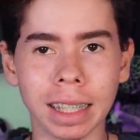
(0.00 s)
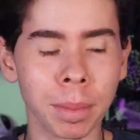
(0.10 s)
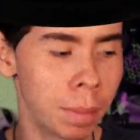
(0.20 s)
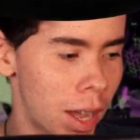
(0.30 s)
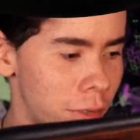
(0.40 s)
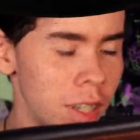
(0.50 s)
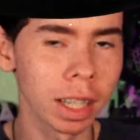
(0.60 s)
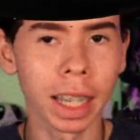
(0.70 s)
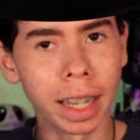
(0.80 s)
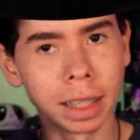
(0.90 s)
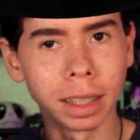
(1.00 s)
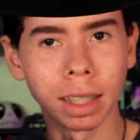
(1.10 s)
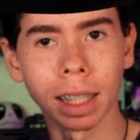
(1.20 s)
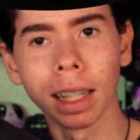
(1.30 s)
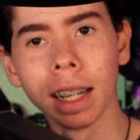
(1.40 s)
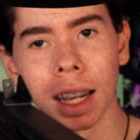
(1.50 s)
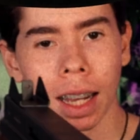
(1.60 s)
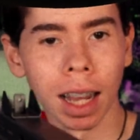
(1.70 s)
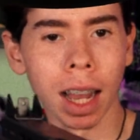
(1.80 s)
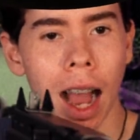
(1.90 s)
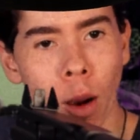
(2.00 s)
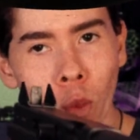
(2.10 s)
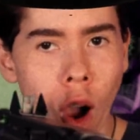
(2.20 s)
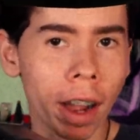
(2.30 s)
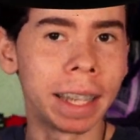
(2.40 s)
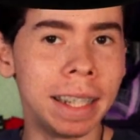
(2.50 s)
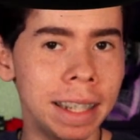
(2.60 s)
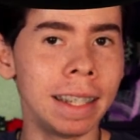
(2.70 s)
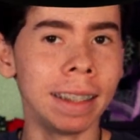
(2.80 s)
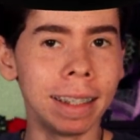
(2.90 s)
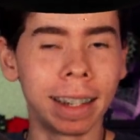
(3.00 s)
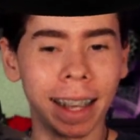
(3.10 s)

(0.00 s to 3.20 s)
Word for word: is the mafia gangster. I'm walking here